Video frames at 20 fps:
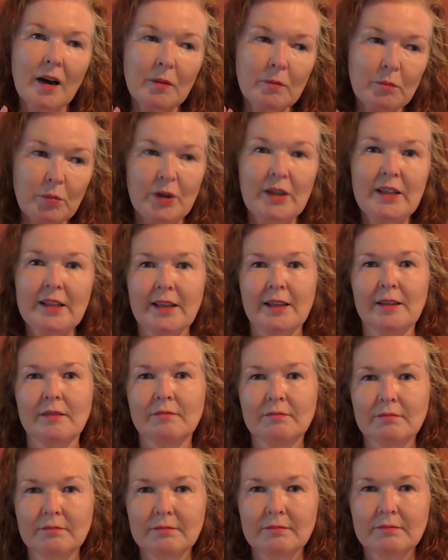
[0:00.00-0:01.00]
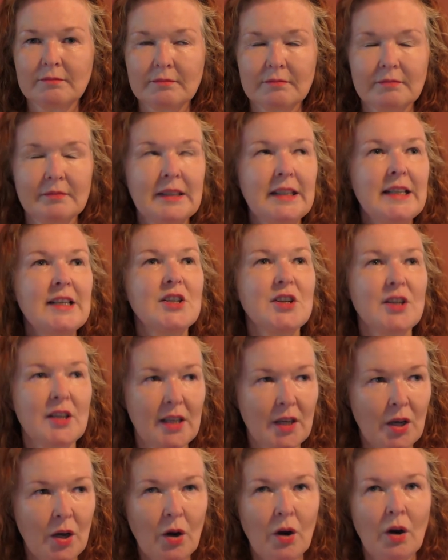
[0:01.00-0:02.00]
Breathing.
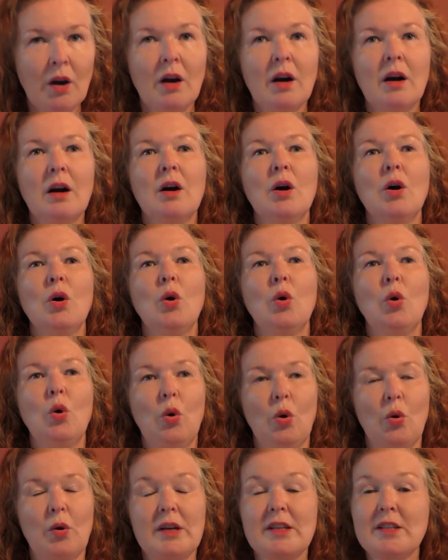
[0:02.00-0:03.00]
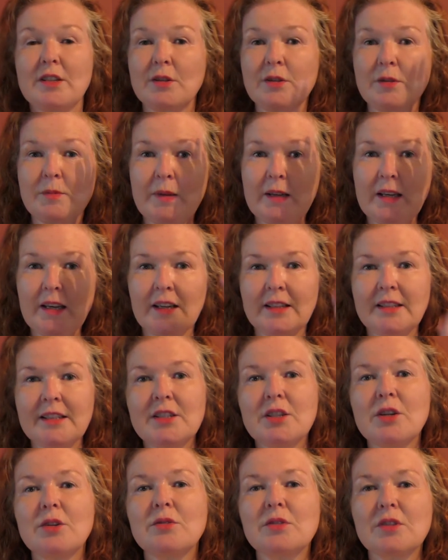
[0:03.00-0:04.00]
Literally, excuse me, I
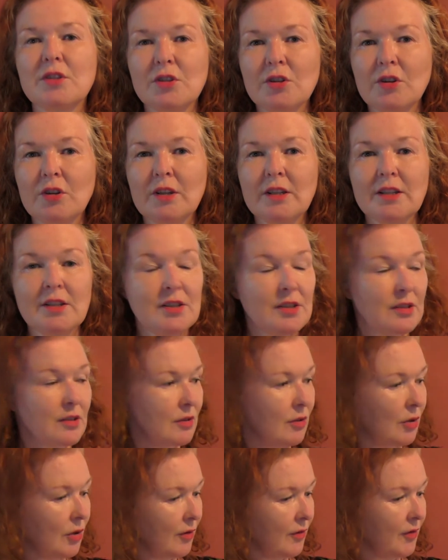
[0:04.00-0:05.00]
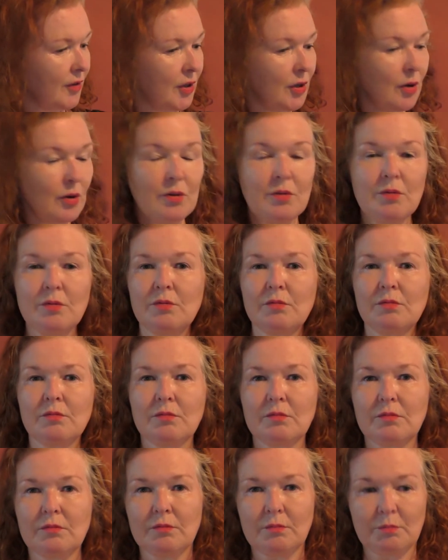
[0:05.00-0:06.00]
need to go to the toilet. Off you go
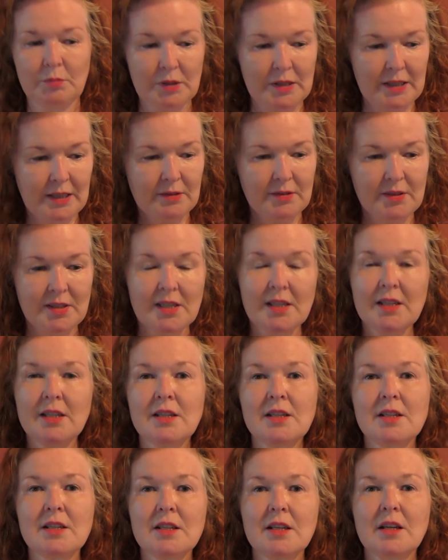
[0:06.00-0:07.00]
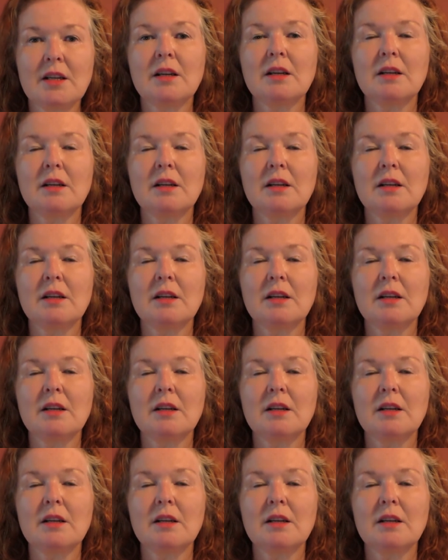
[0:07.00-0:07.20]
down the seat.